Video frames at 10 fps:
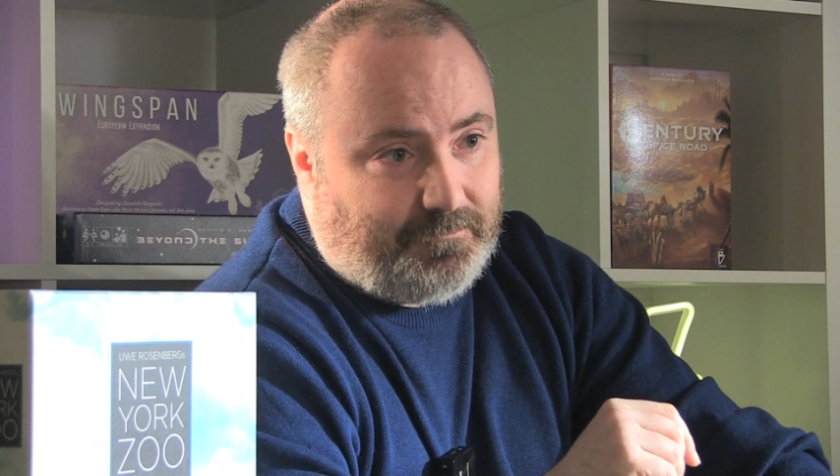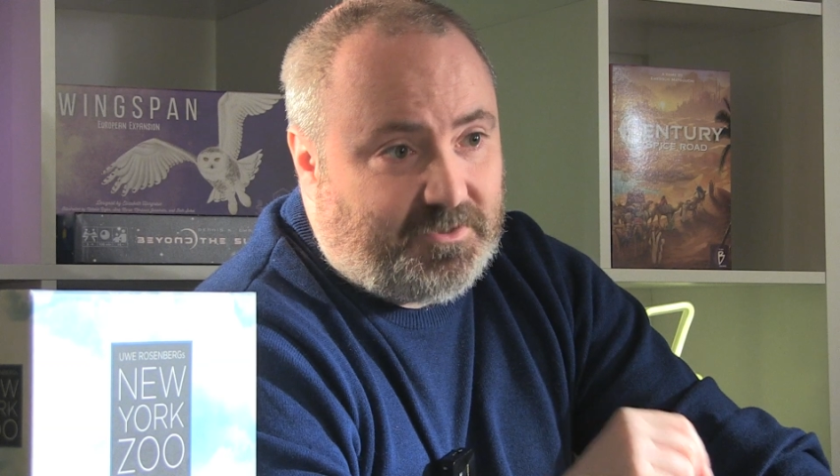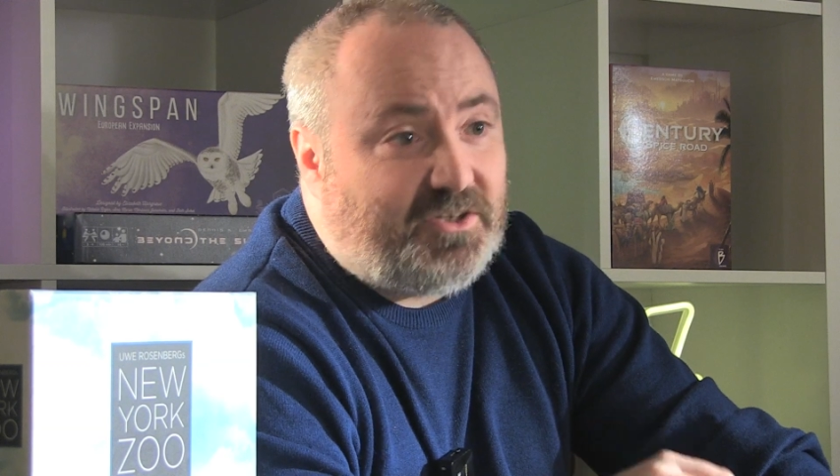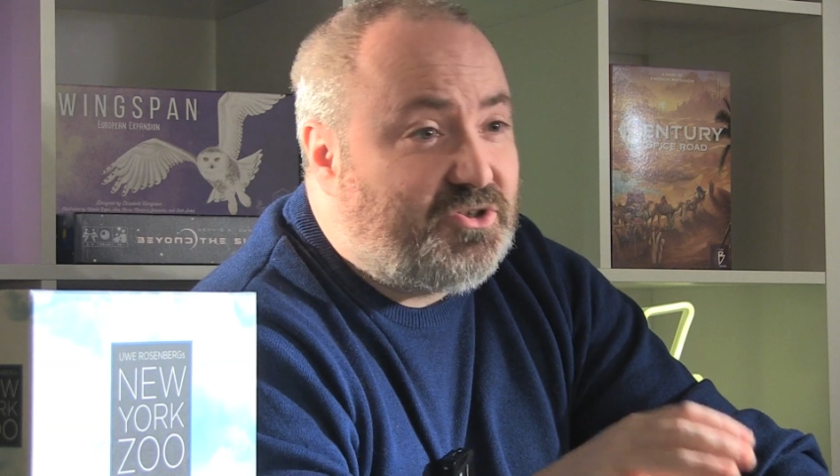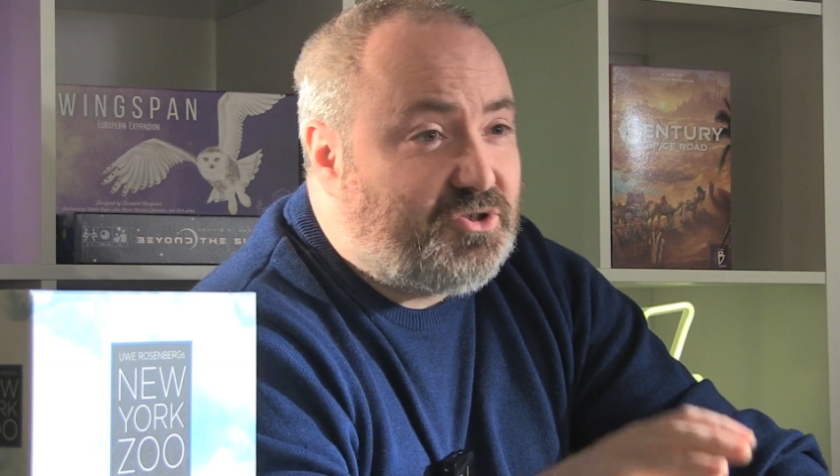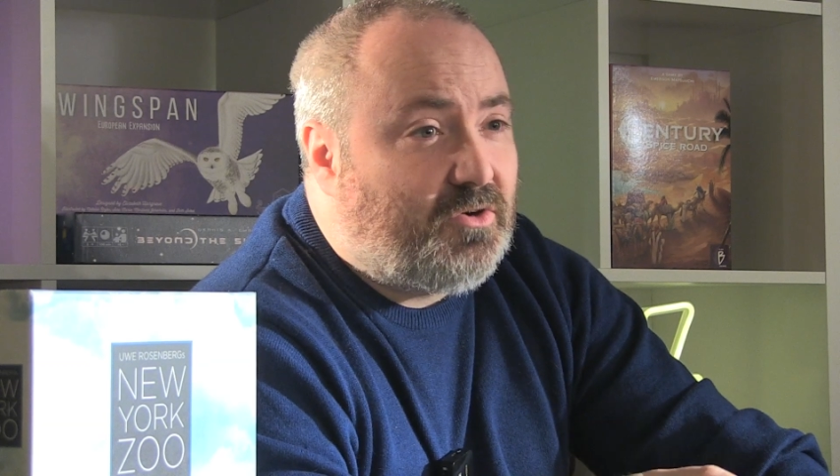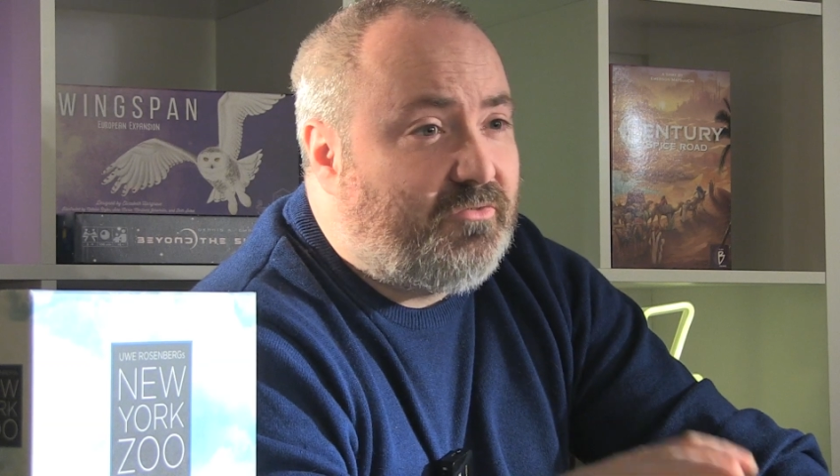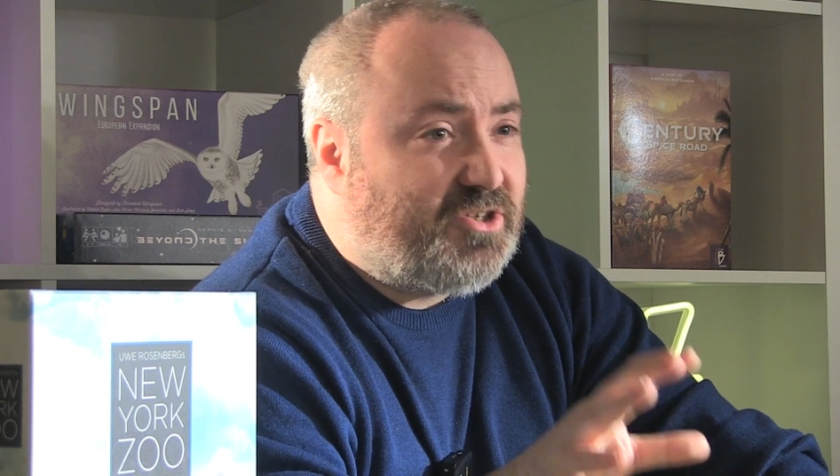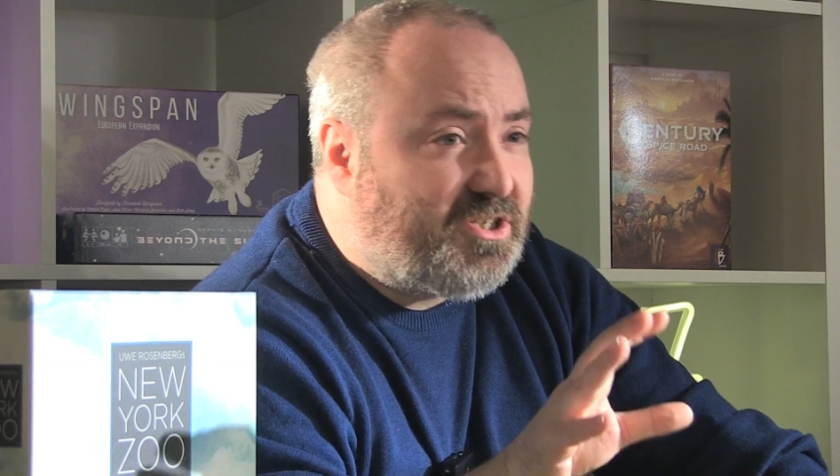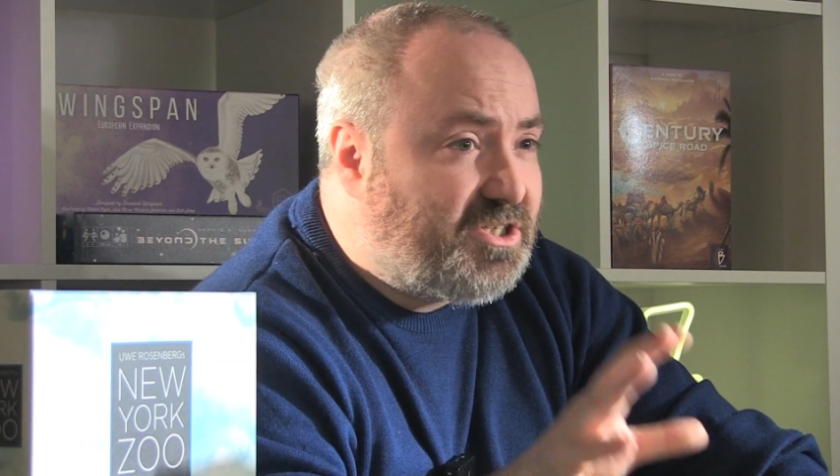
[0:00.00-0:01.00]
that
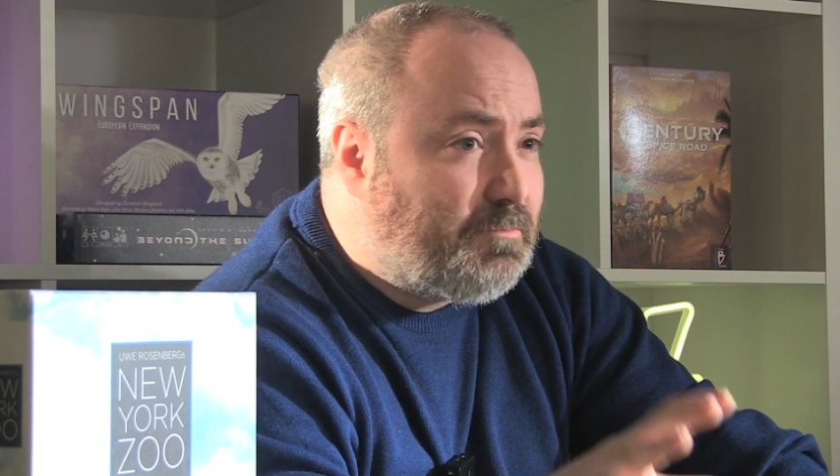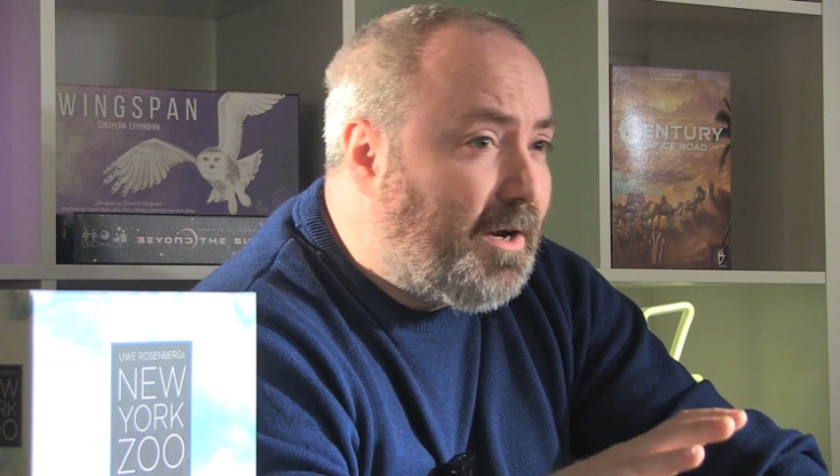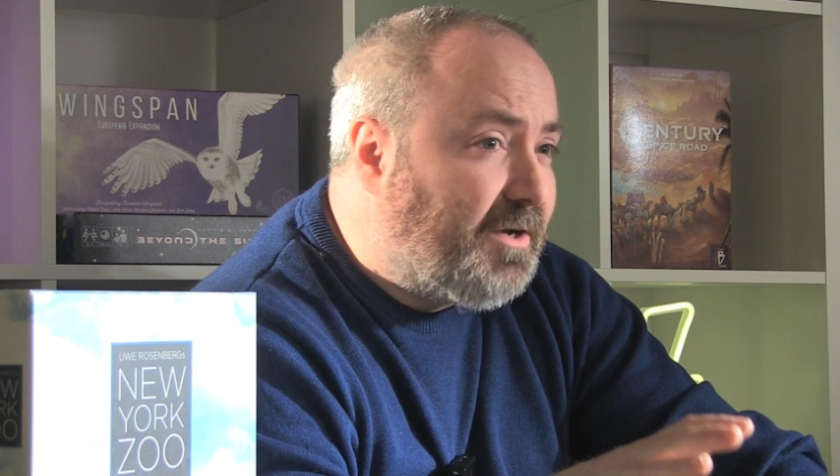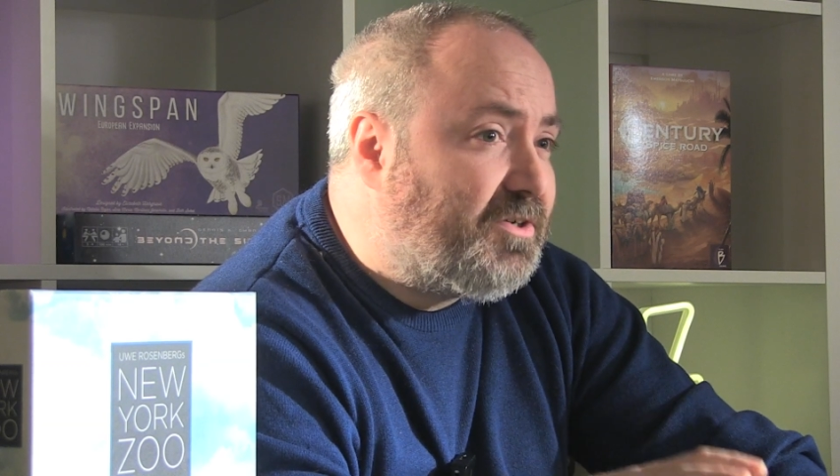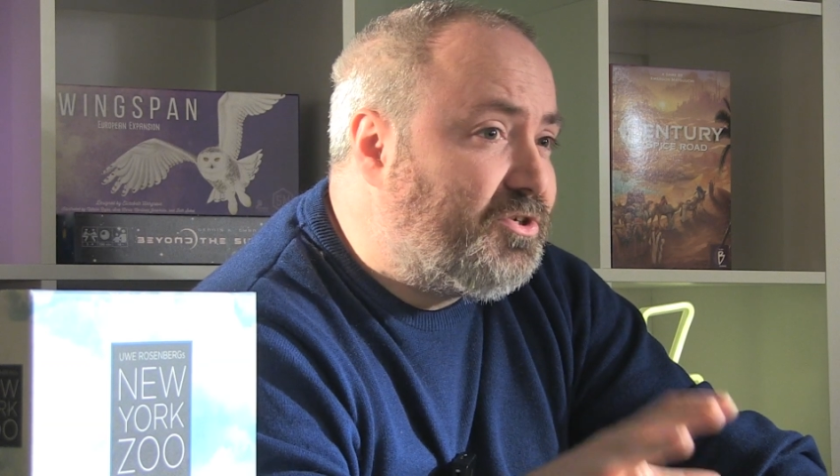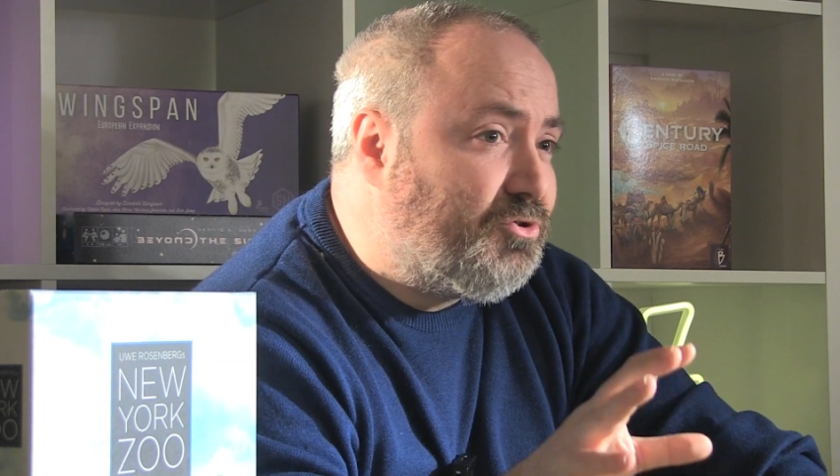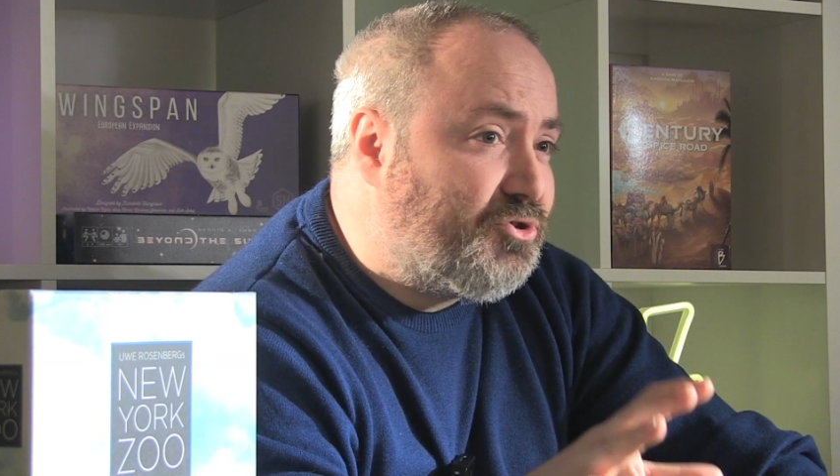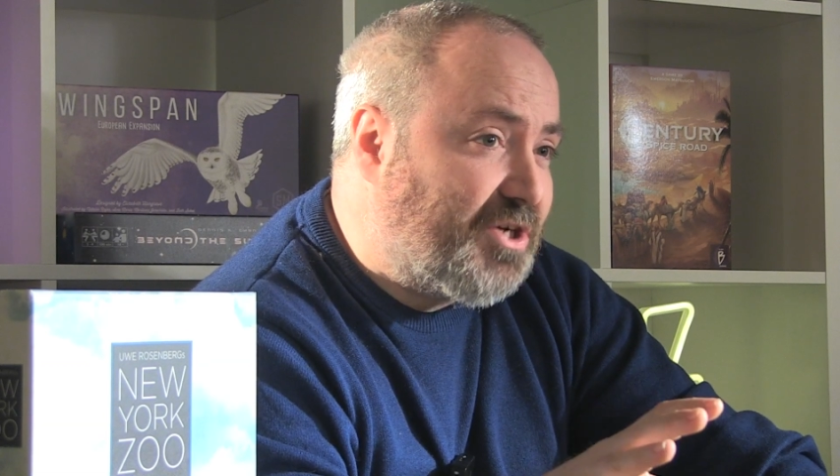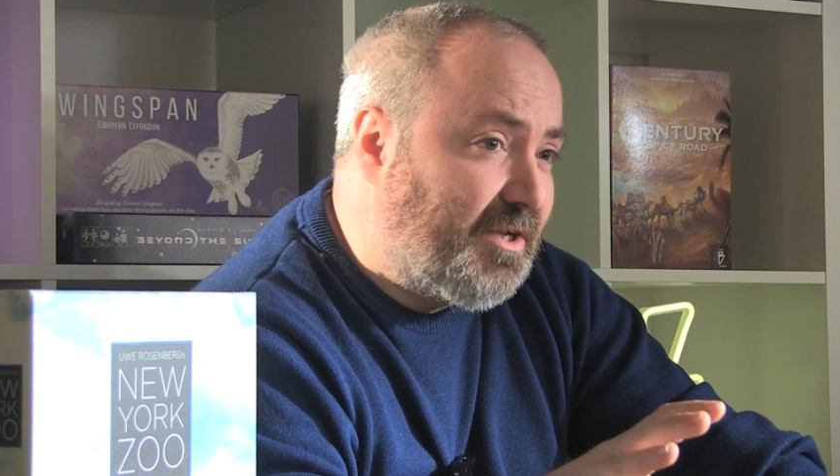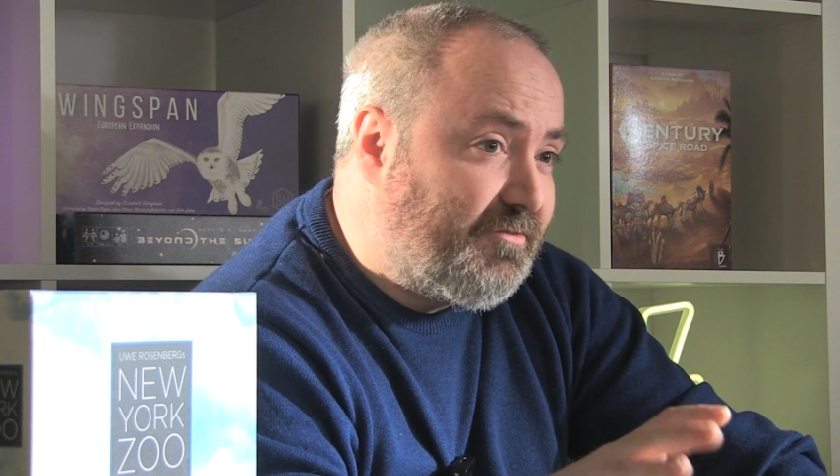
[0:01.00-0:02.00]
deserves its spot in your
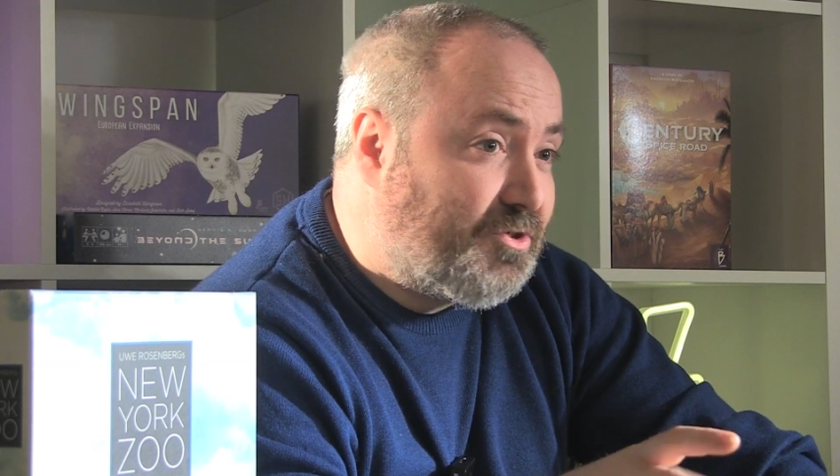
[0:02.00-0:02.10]
shelves,